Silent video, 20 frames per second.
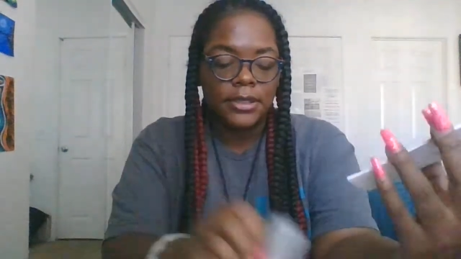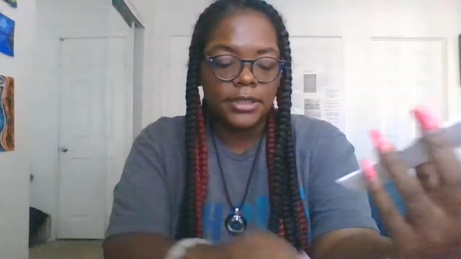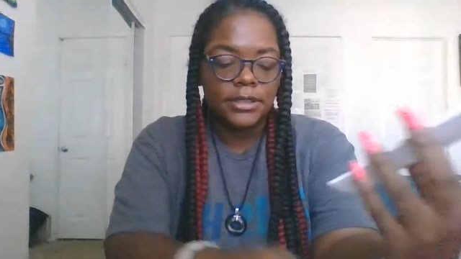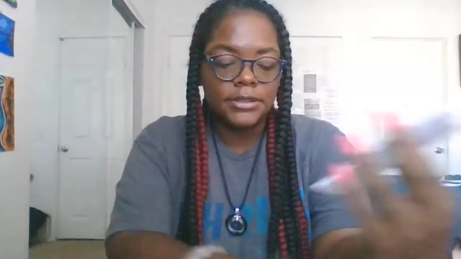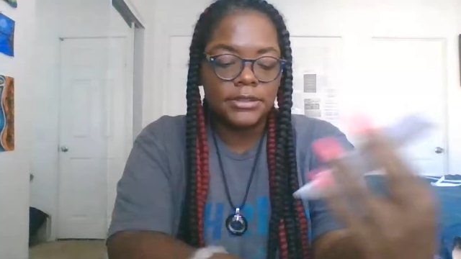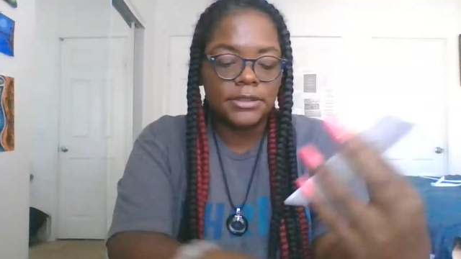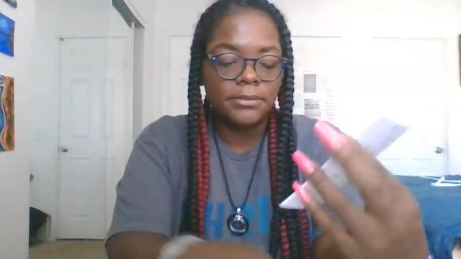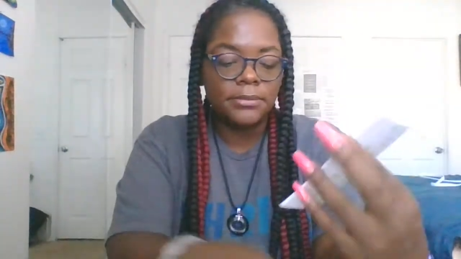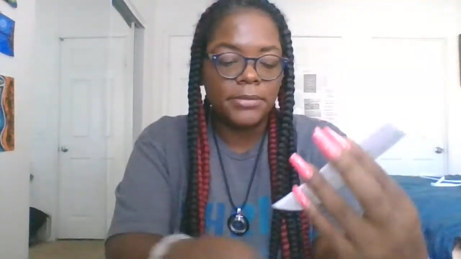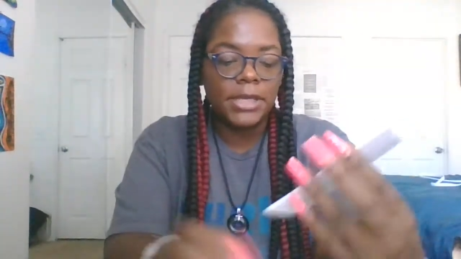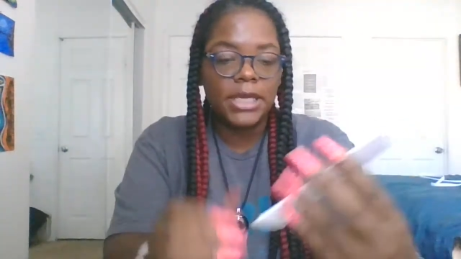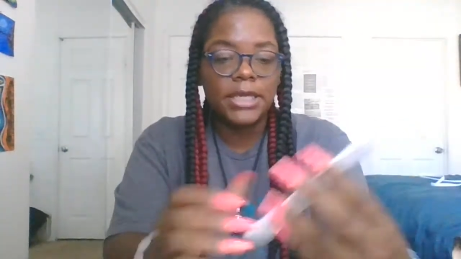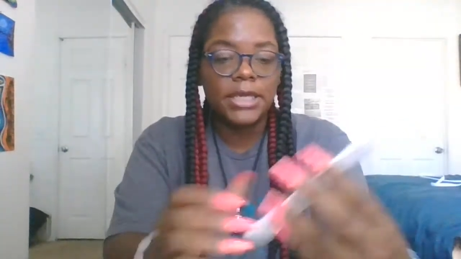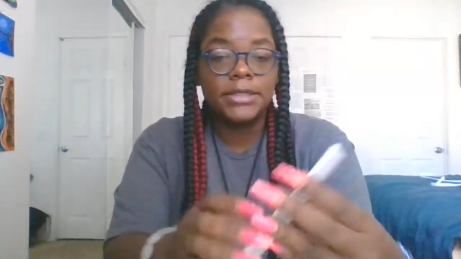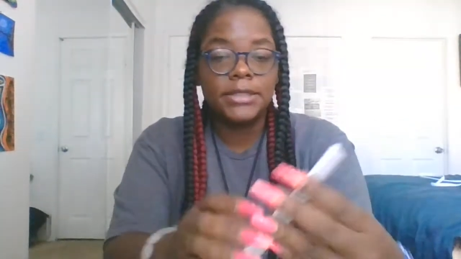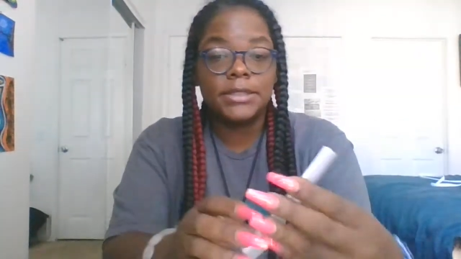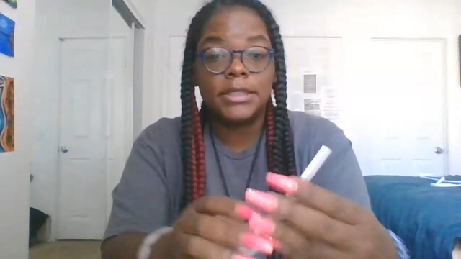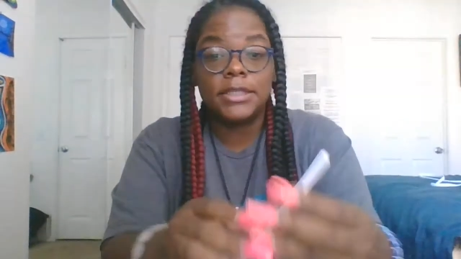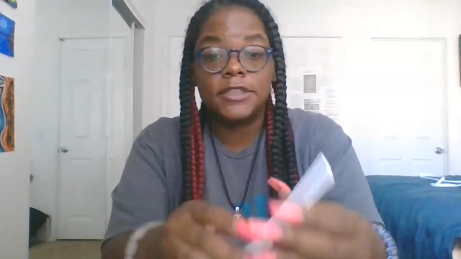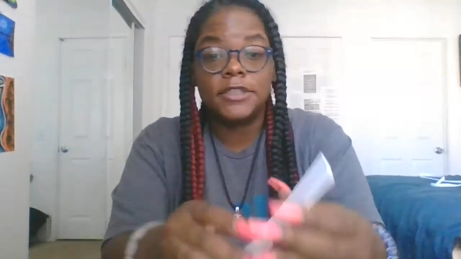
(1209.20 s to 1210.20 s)
It's
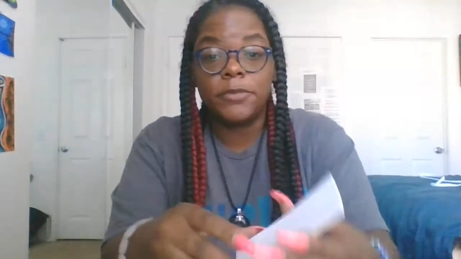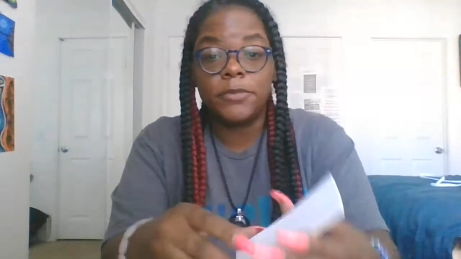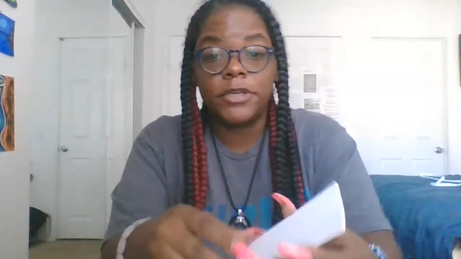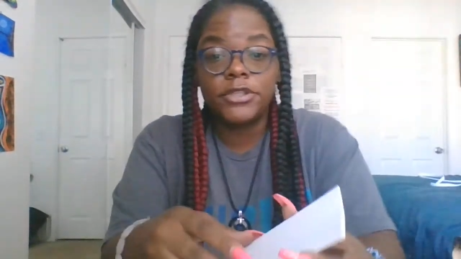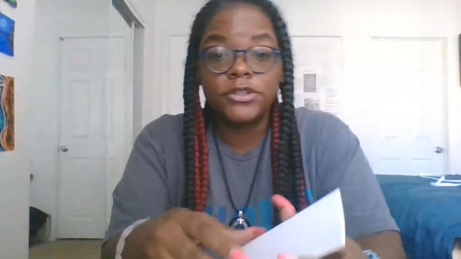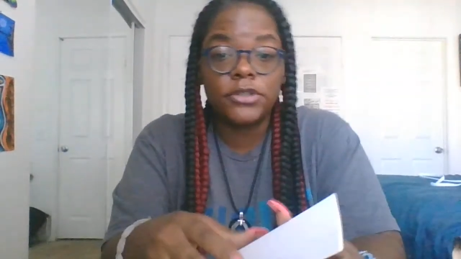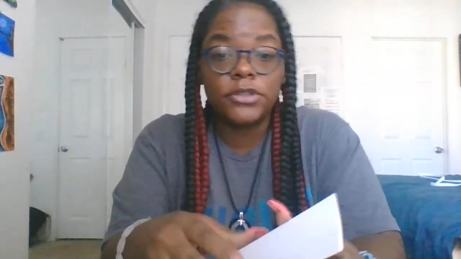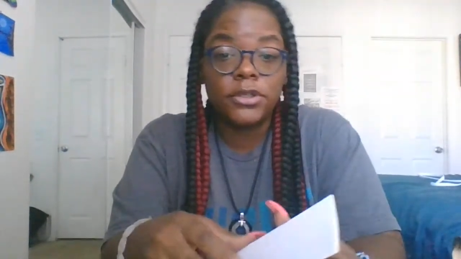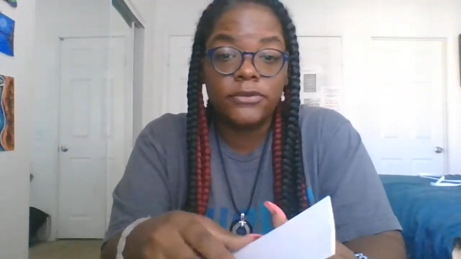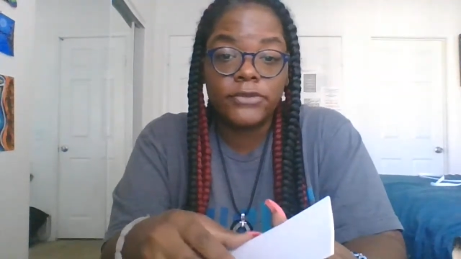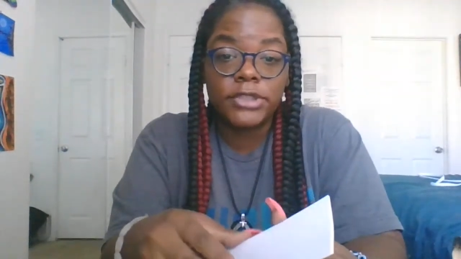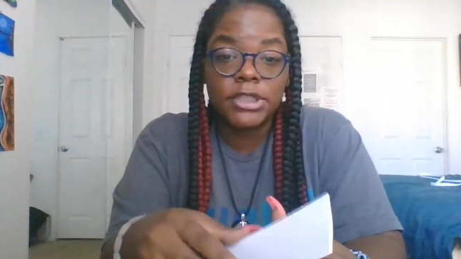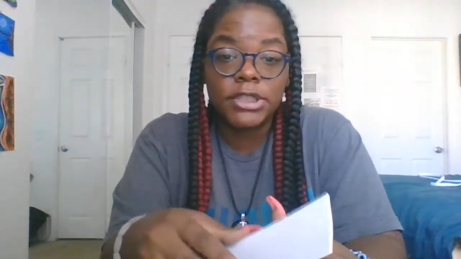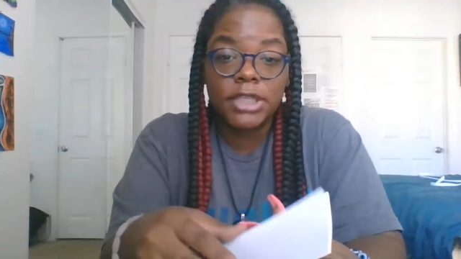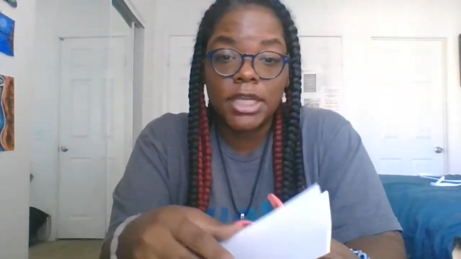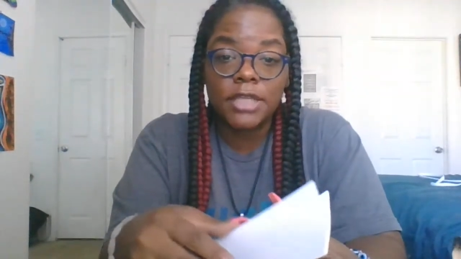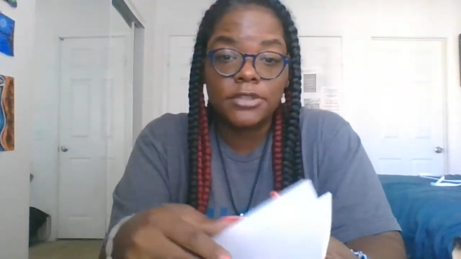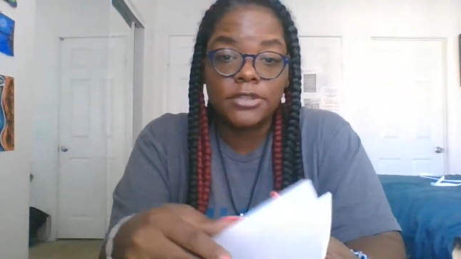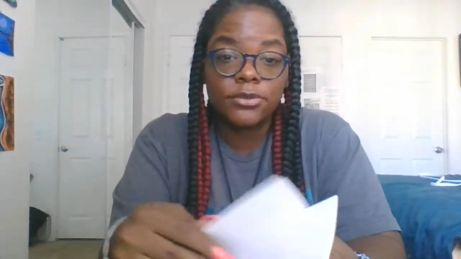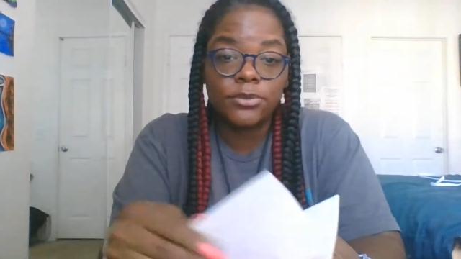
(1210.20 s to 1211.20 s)
amazing. Especially if it's
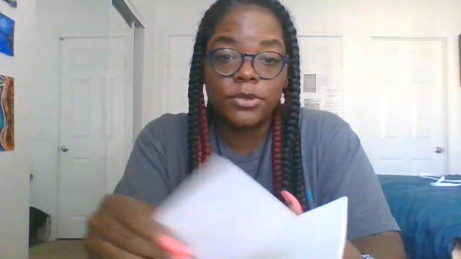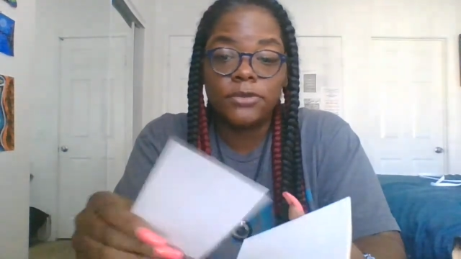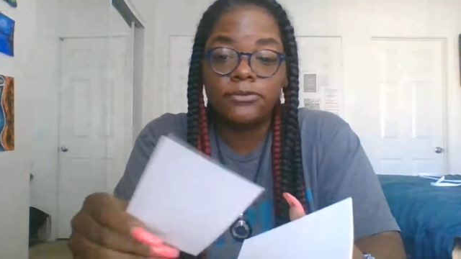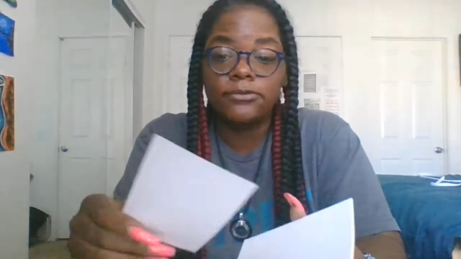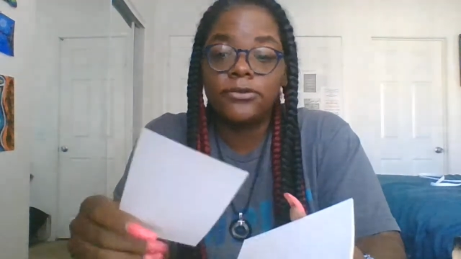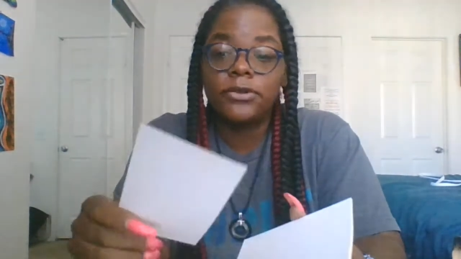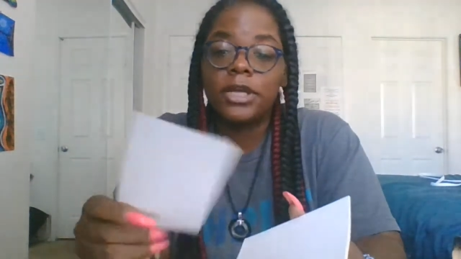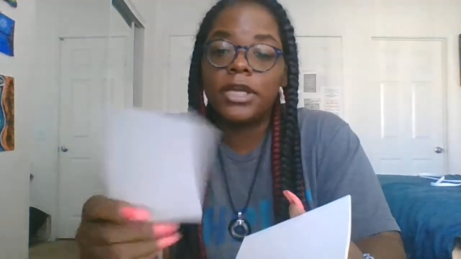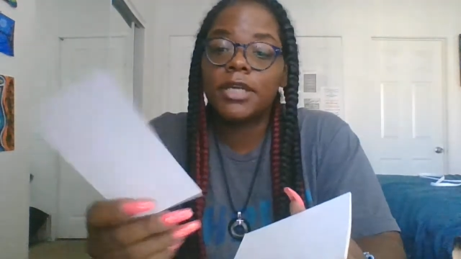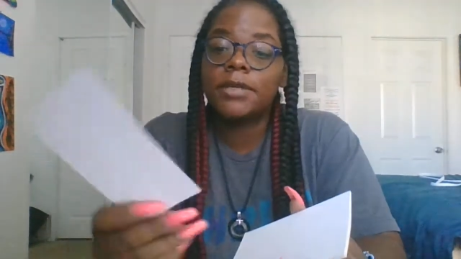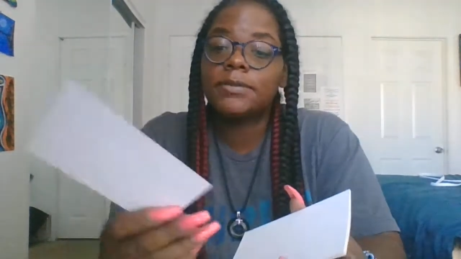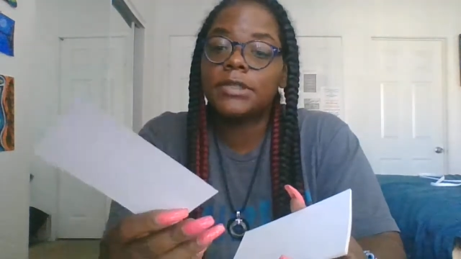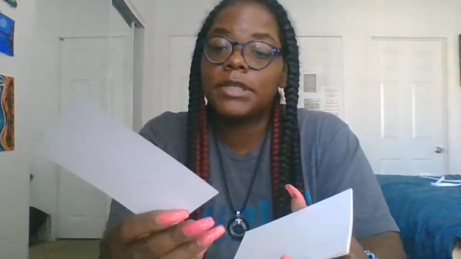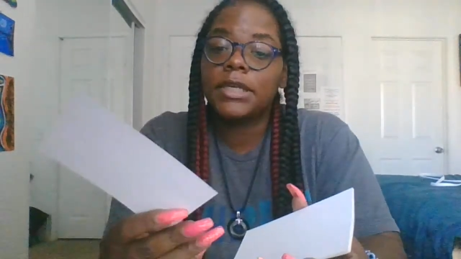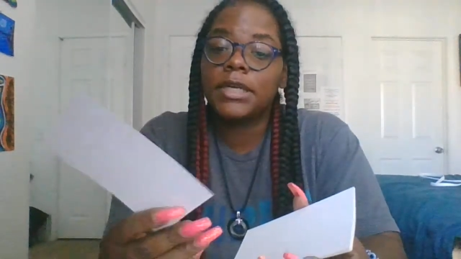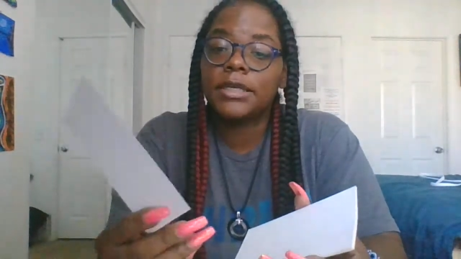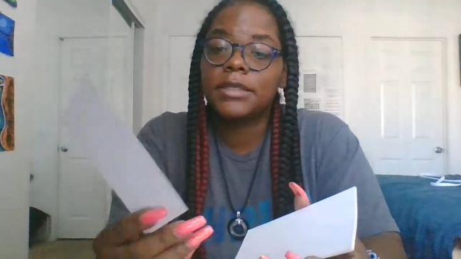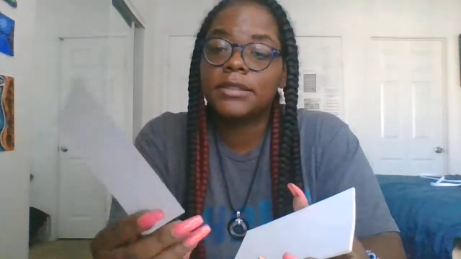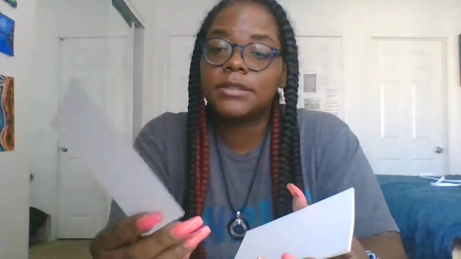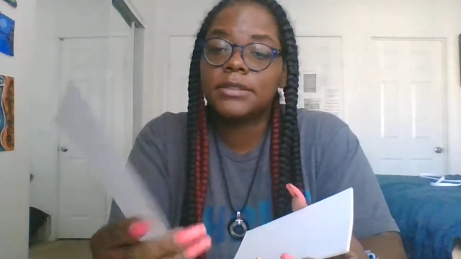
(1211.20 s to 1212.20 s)
that twin flame
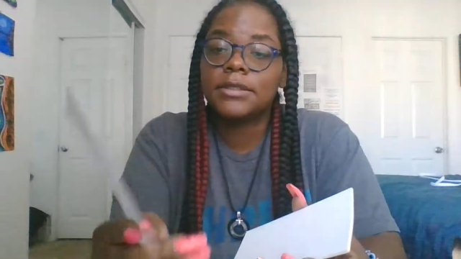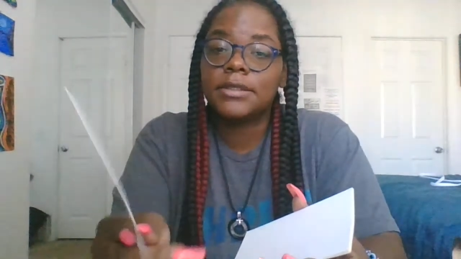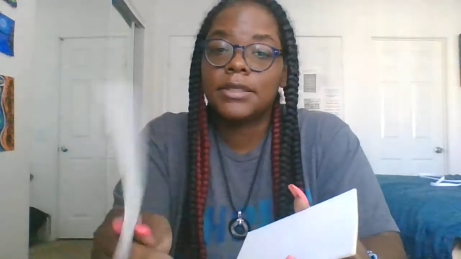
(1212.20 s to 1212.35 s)
sex.